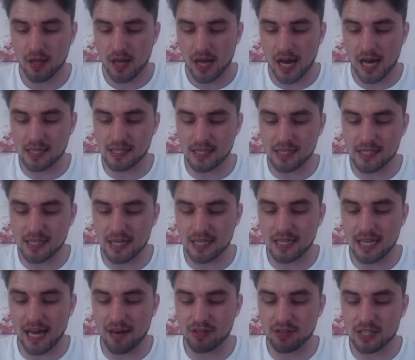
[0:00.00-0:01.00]
As I said,
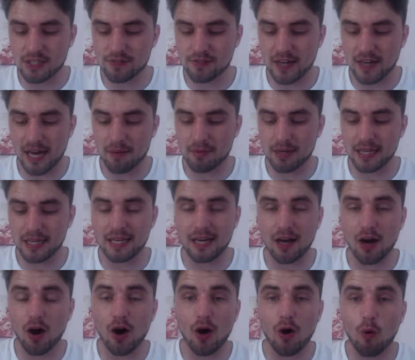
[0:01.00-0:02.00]
Lavia's family